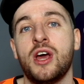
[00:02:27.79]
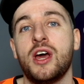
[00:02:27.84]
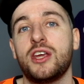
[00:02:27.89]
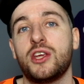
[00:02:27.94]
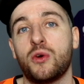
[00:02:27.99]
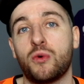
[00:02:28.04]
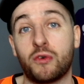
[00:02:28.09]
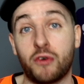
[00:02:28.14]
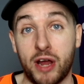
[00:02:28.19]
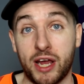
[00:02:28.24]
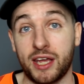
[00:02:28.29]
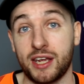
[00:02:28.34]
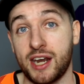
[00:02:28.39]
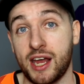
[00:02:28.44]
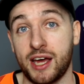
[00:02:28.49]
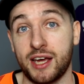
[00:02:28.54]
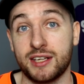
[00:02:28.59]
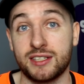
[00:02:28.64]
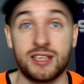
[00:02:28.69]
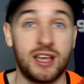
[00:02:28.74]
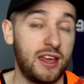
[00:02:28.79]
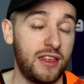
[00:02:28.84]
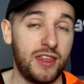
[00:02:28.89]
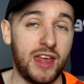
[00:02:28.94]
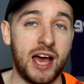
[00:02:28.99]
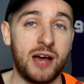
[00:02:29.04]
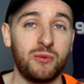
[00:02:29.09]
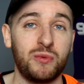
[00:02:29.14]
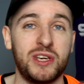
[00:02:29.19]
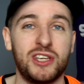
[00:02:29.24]
you'll recognise
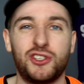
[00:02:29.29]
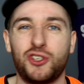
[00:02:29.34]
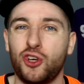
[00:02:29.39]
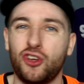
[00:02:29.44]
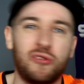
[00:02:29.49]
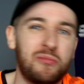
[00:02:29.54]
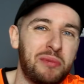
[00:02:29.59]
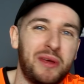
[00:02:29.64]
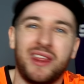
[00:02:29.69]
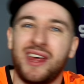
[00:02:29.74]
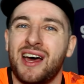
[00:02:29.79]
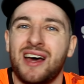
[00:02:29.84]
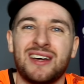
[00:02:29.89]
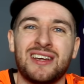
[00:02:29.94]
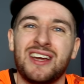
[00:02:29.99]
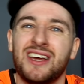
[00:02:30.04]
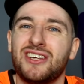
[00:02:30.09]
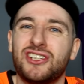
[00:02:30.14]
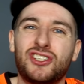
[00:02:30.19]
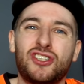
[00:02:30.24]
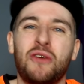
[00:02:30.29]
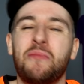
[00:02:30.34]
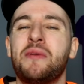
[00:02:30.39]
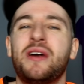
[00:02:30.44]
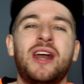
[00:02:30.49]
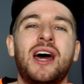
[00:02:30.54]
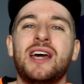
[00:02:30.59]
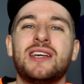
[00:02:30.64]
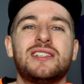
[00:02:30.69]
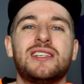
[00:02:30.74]
that wee tune, but that
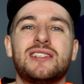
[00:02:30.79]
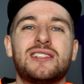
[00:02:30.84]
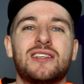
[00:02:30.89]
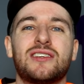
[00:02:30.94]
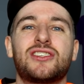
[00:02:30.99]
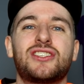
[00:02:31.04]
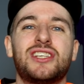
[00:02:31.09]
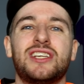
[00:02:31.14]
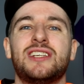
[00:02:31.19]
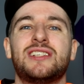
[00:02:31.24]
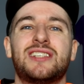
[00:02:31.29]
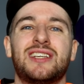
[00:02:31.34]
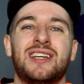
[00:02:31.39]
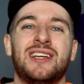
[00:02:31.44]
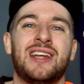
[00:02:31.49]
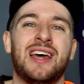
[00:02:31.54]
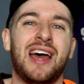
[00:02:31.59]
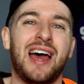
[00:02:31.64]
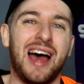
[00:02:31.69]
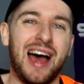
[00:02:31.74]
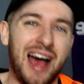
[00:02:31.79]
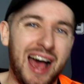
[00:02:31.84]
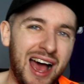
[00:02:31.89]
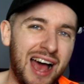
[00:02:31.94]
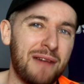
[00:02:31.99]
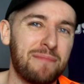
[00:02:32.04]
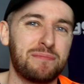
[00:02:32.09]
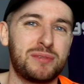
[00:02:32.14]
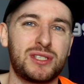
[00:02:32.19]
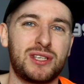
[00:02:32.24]
summarises their season
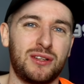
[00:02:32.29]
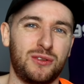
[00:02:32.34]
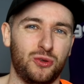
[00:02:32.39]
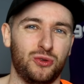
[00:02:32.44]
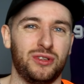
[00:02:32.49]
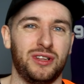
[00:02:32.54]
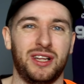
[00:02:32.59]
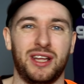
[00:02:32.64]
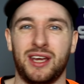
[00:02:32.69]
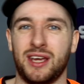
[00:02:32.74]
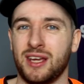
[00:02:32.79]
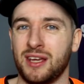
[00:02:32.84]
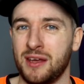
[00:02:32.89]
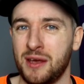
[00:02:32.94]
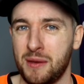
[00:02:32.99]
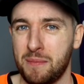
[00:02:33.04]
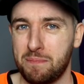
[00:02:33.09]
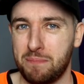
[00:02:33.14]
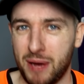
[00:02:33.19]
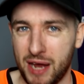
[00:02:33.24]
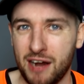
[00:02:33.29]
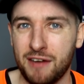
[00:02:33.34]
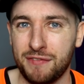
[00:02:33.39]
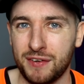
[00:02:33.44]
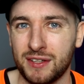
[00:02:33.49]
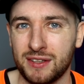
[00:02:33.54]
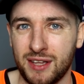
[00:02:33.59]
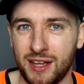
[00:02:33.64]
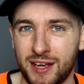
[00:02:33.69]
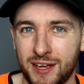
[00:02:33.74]
absolutely
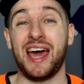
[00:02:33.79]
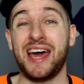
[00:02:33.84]
perfectly.